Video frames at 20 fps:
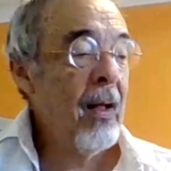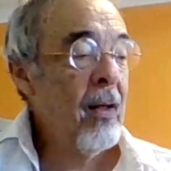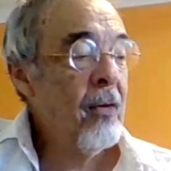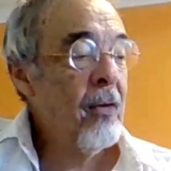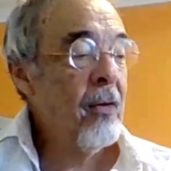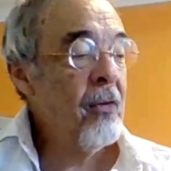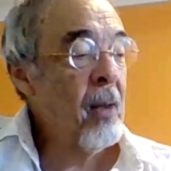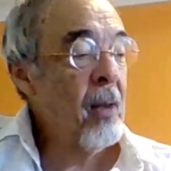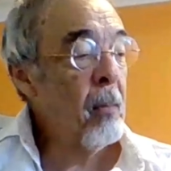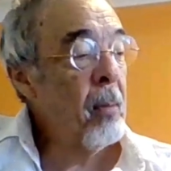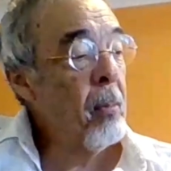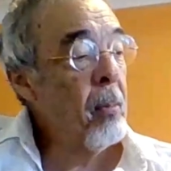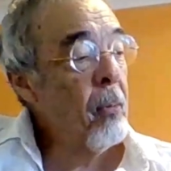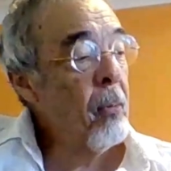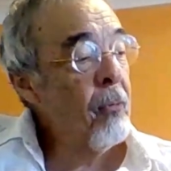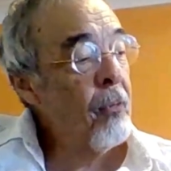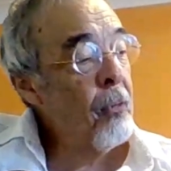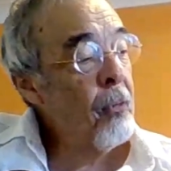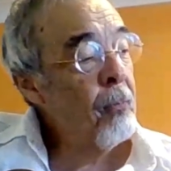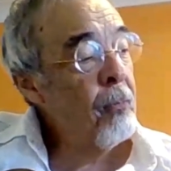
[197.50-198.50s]
Some people
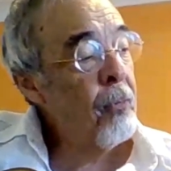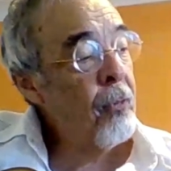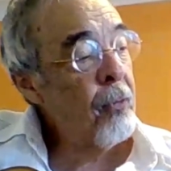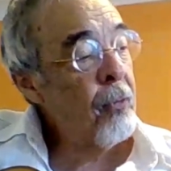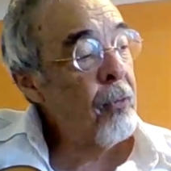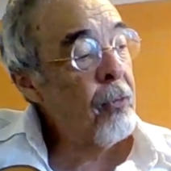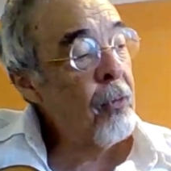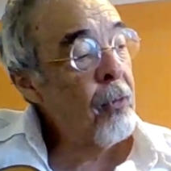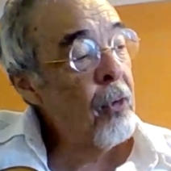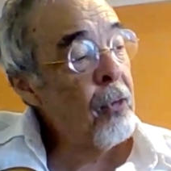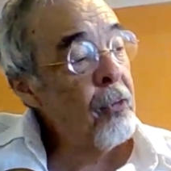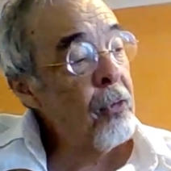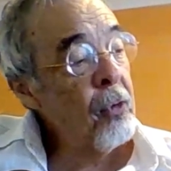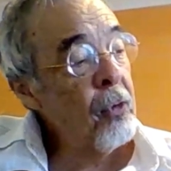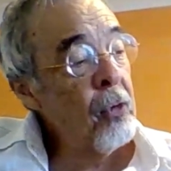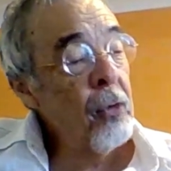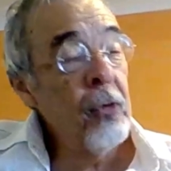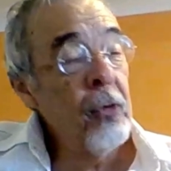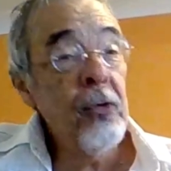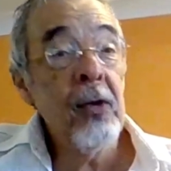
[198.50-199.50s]
prefer to
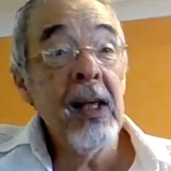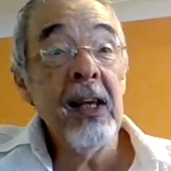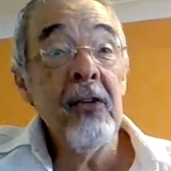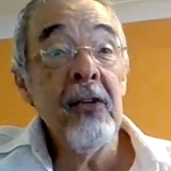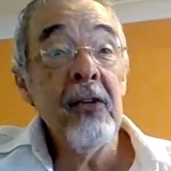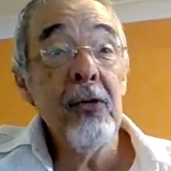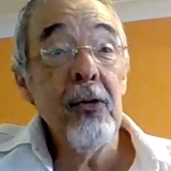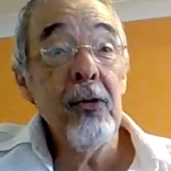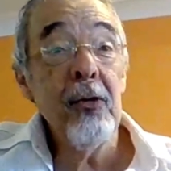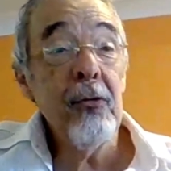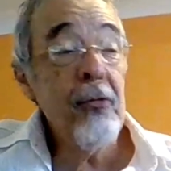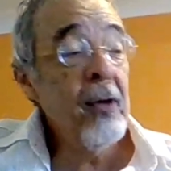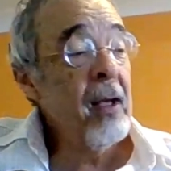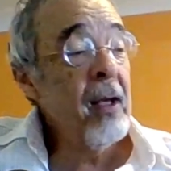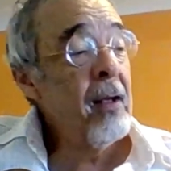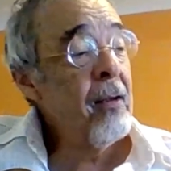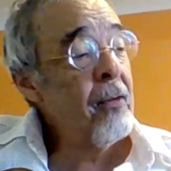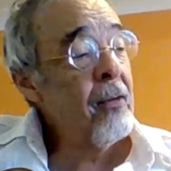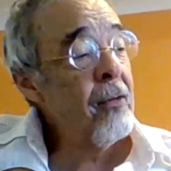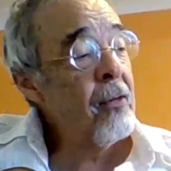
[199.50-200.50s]
use these 2
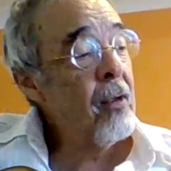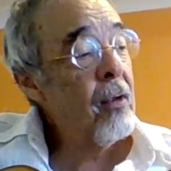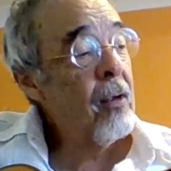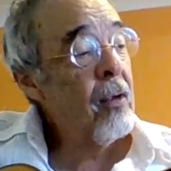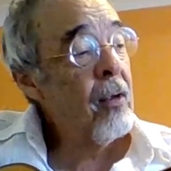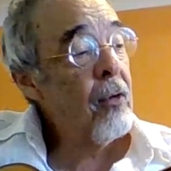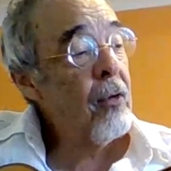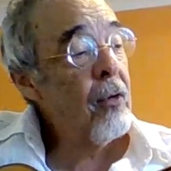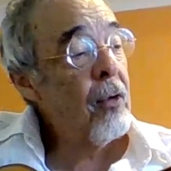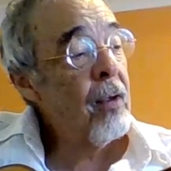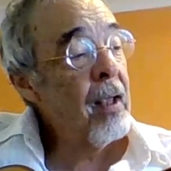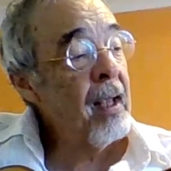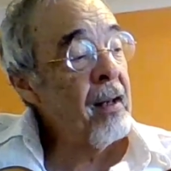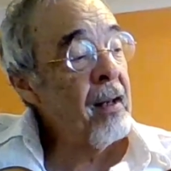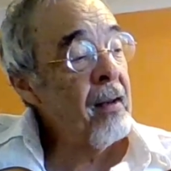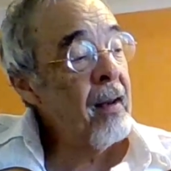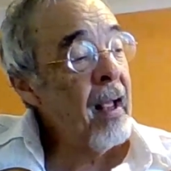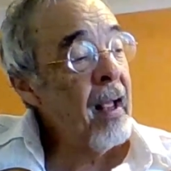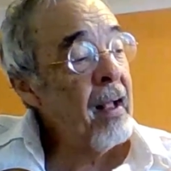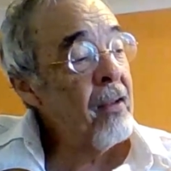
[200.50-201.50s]
fingers,
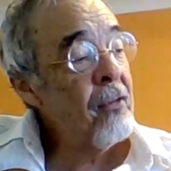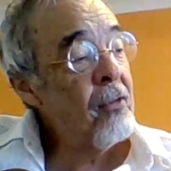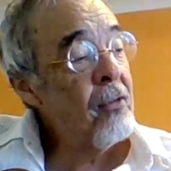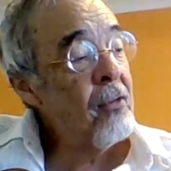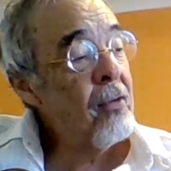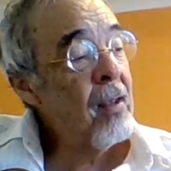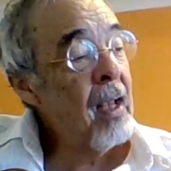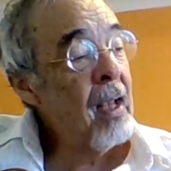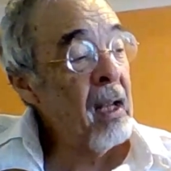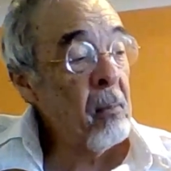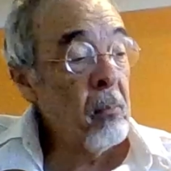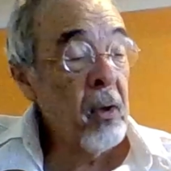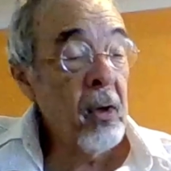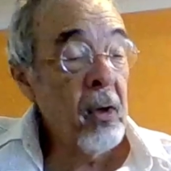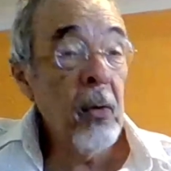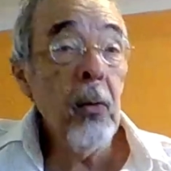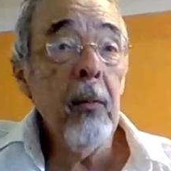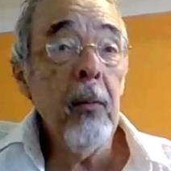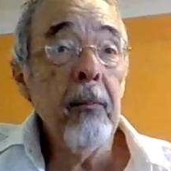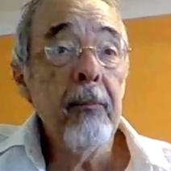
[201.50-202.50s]
index and
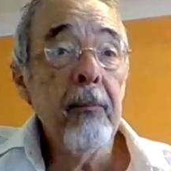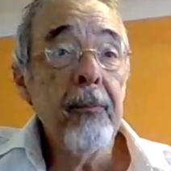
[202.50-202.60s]
middle.